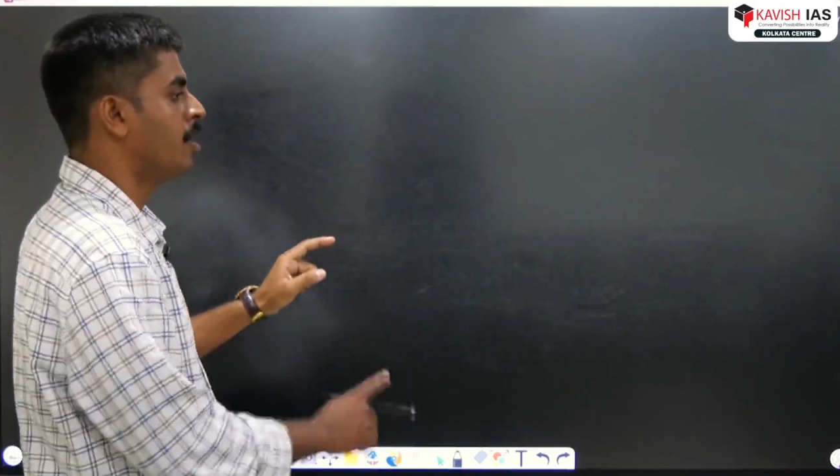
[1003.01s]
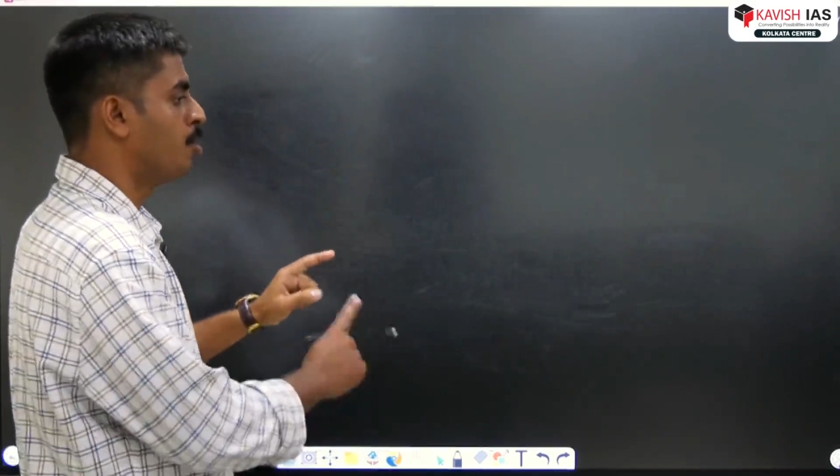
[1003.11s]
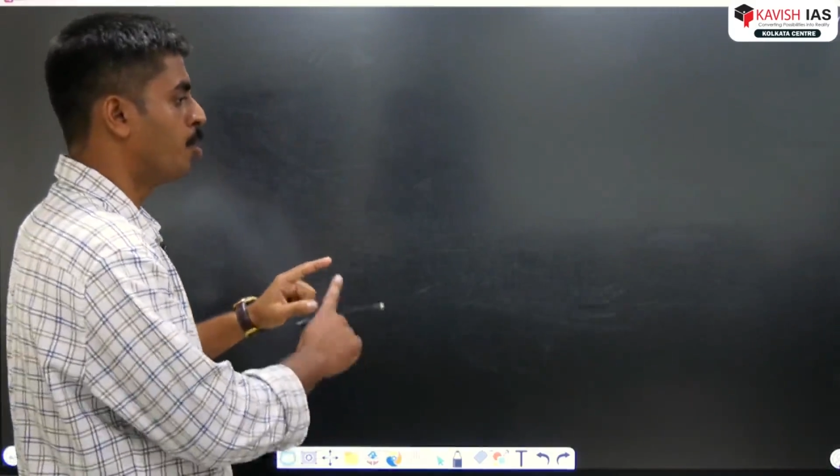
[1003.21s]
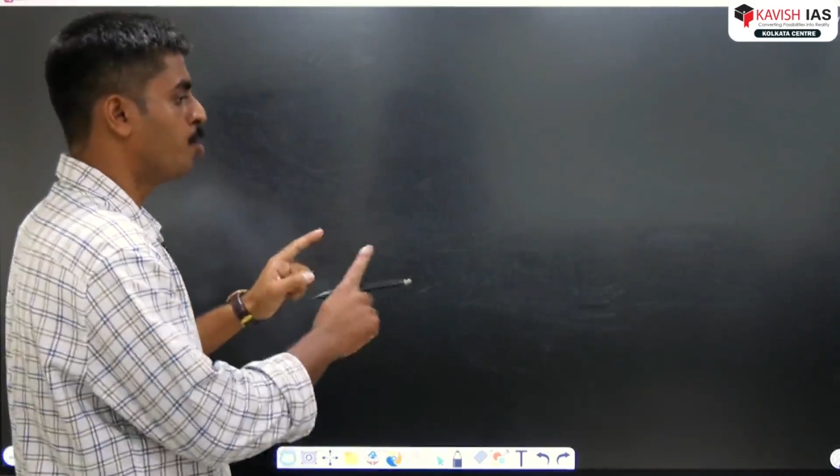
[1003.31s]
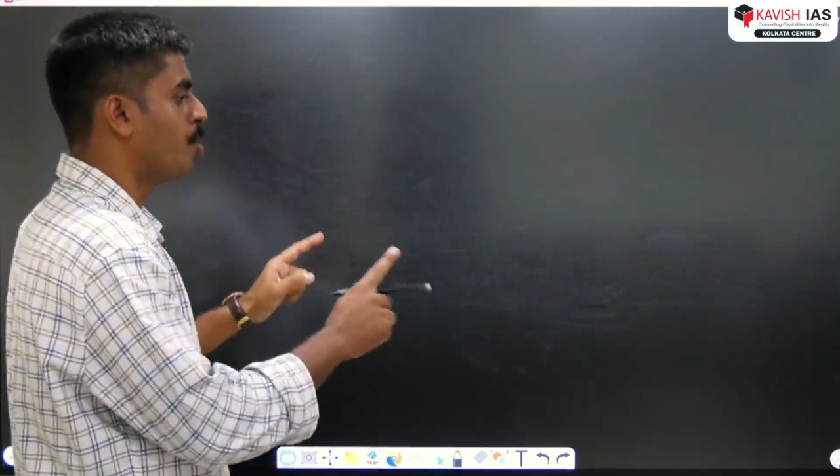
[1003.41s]

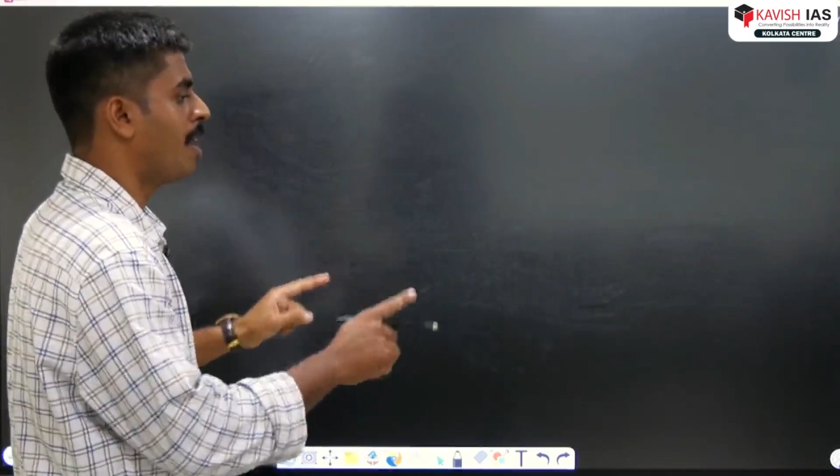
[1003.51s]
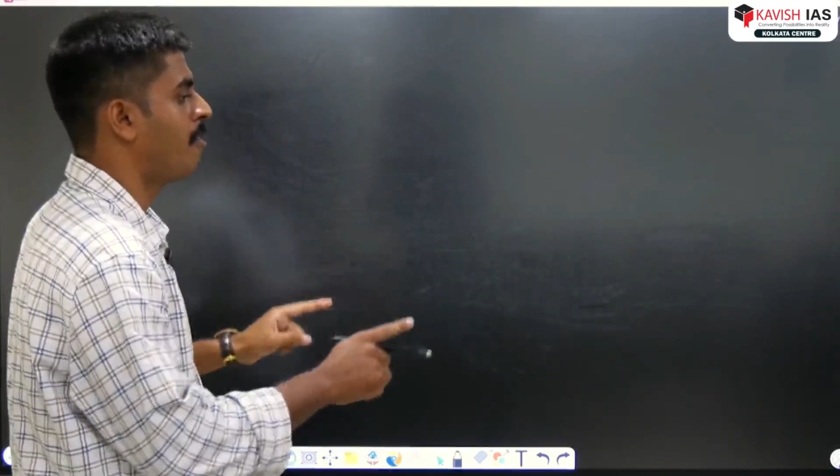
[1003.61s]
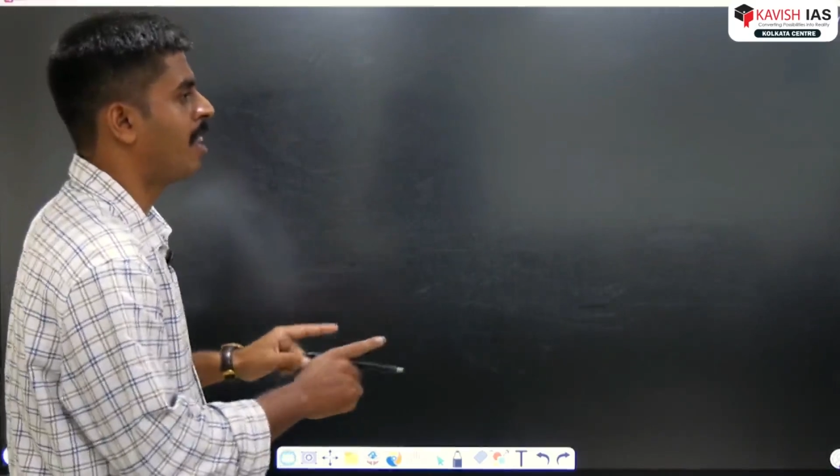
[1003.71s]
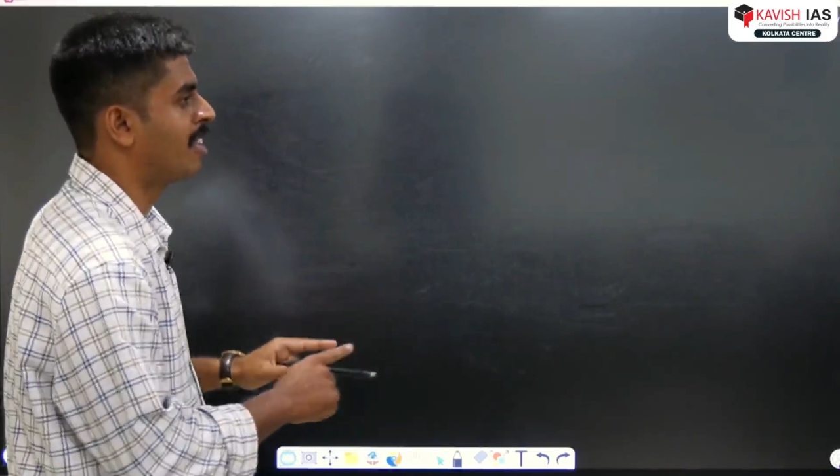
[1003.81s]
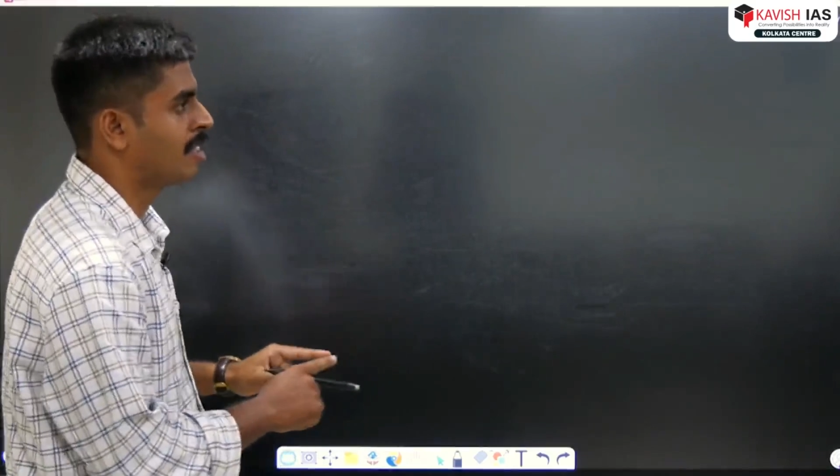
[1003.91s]
though you have
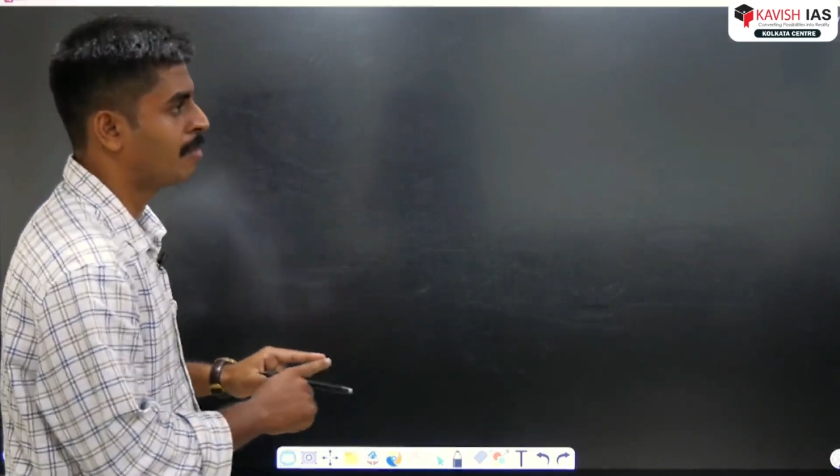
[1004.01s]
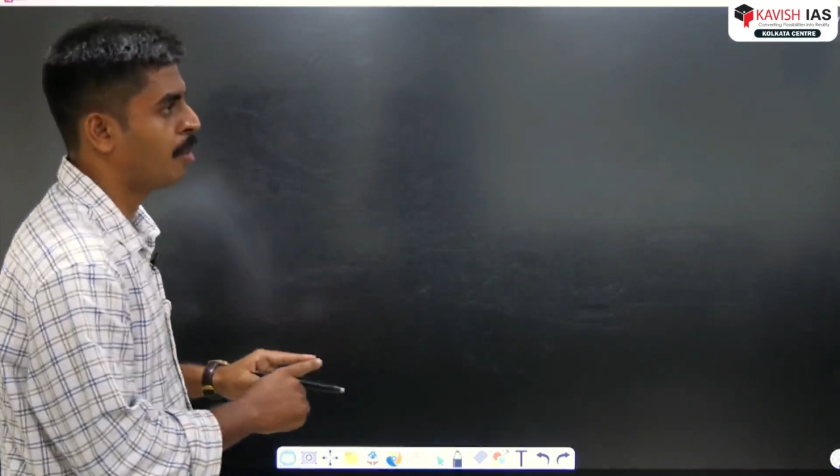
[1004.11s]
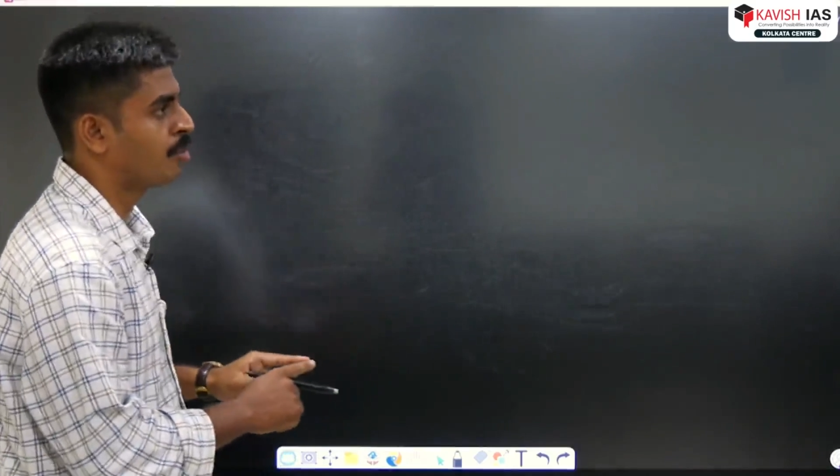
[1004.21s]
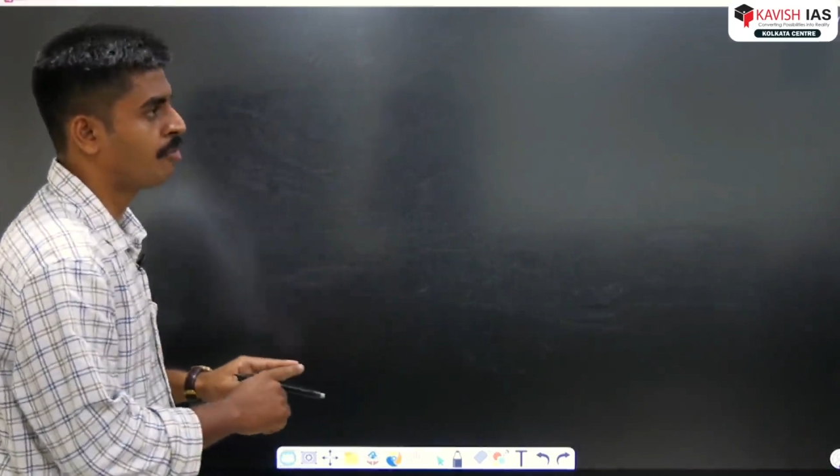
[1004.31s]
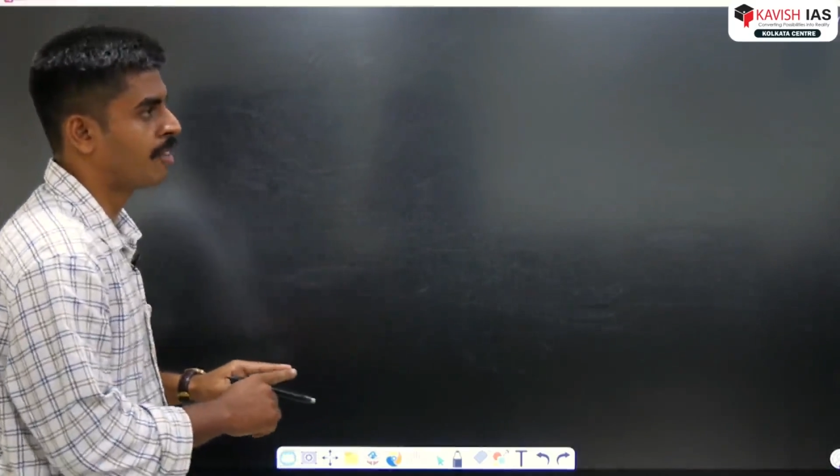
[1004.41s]
larger
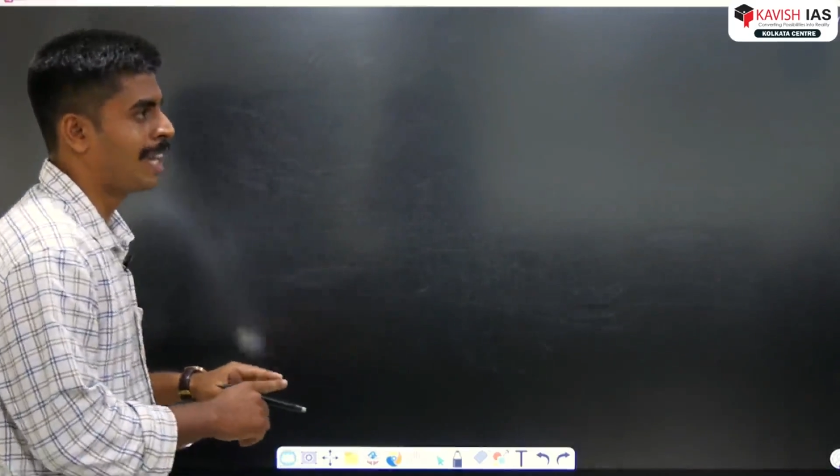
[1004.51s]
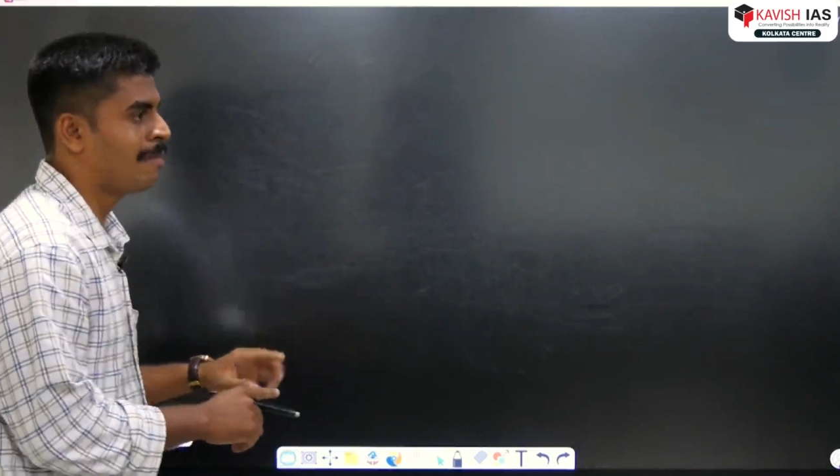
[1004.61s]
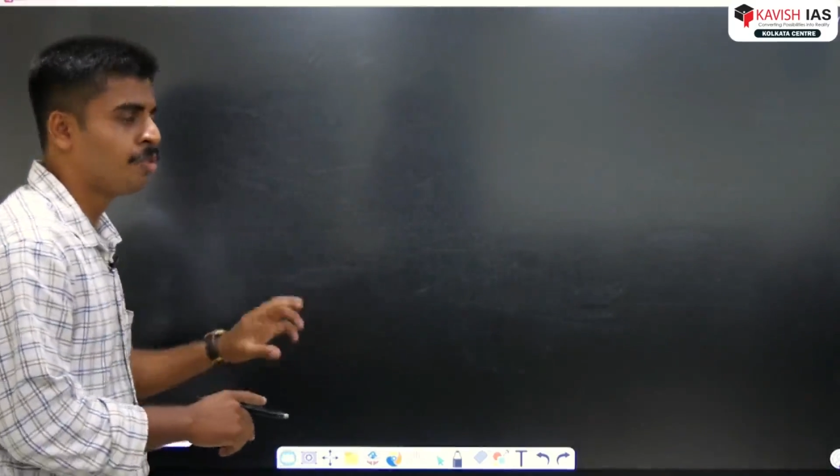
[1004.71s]
amount of time,